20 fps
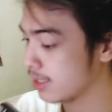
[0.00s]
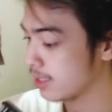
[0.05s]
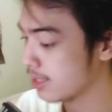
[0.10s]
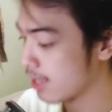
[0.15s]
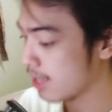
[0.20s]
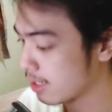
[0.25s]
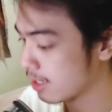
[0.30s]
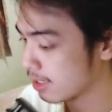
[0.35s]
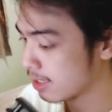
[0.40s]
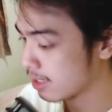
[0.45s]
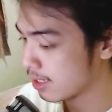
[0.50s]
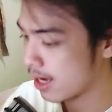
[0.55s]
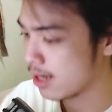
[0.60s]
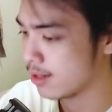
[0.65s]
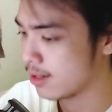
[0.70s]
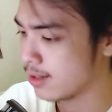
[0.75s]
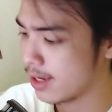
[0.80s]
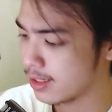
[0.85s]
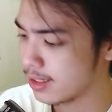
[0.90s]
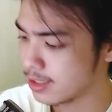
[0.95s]
that. I don't
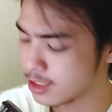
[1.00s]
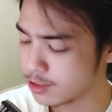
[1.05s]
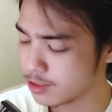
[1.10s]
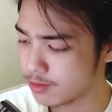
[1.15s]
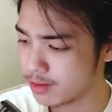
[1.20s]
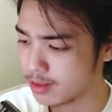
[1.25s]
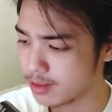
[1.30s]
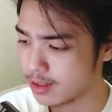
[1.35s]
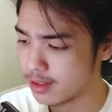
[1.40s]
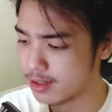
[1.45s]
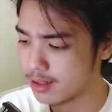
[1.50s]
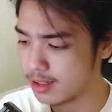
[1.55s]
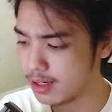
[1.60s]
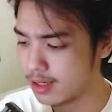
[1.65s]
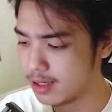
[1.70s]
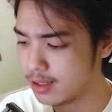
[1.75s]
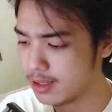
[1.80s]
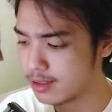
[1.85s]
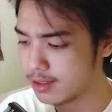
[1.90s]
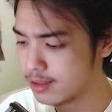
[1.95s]
like this one
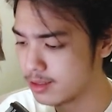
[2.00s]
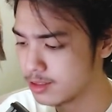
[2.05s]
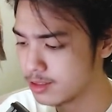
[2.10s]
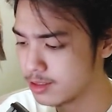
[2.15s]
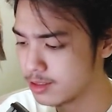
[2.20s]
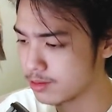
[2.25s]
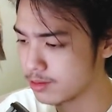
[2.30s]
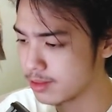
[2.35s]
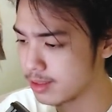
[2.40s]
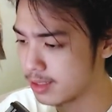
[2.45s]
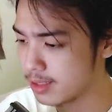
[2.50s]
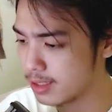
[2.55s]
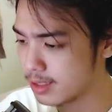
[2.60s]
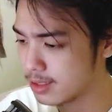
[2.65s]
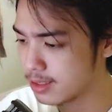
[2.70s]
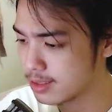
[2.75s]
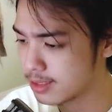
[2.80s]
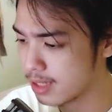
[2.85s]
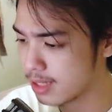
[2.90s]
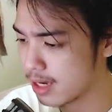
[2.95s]
either, so delete
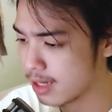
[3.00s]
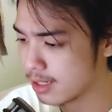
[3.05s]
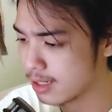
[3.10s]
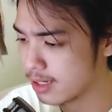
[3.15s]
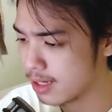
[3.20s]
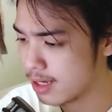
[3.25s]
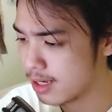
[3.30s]
scan.